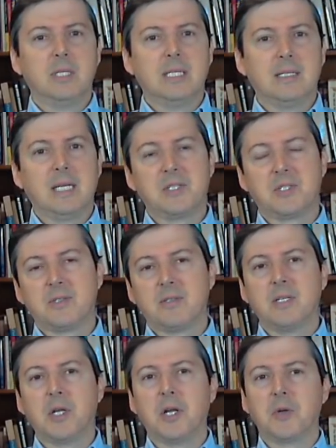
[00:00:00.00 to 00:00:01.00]
That's
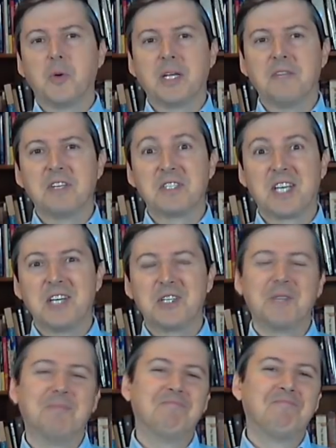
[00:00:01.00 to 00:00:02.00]
an ongoing
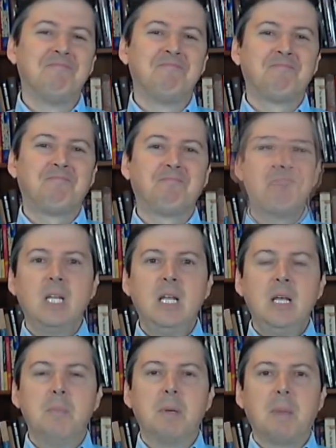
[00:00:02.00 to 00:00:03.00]
investigation.
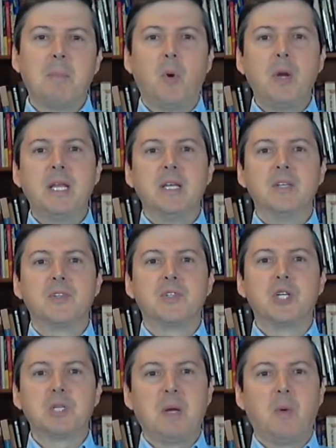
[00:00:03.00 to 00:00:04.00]
But my point is,
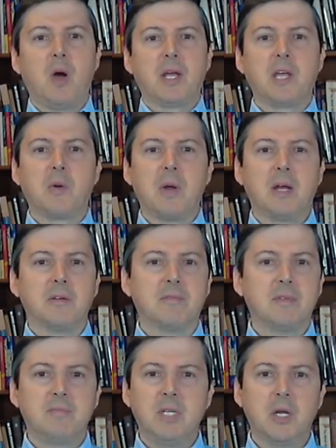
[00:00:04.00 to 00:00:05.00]
just by walking
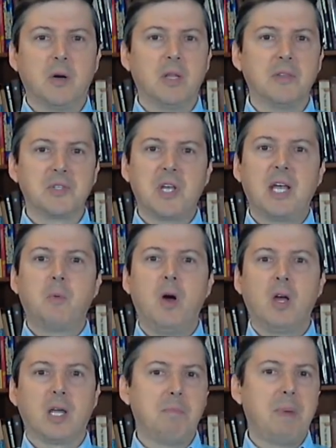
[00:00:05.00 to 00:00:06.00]
around, on the
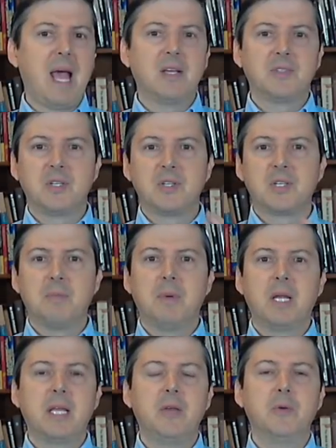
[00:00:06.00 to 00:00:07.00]
sidewalk and passing
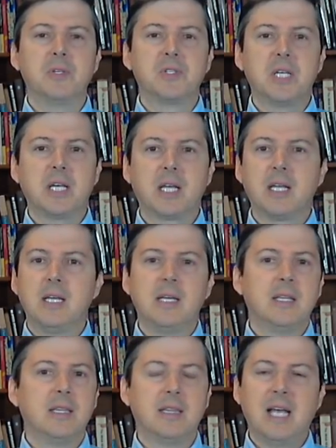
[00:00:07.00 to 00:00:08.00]
somebody who is sick,
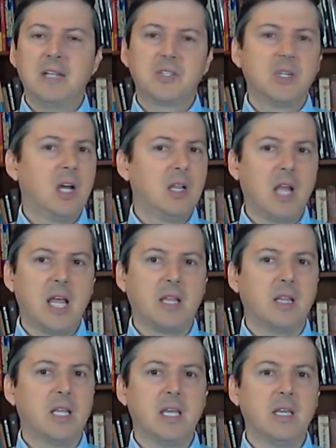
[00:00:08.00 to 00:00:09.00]
that's not
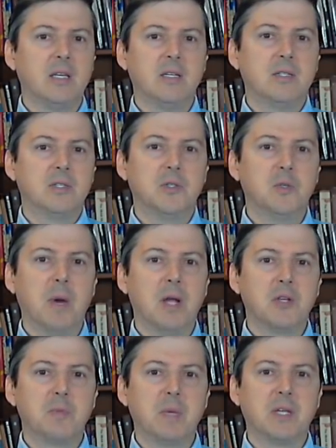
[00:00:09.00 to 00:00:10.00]
likely to do
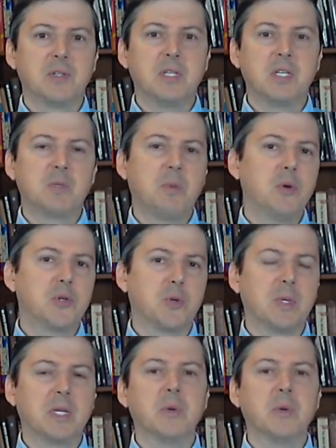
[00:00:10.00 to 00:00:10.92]
much because the exposure window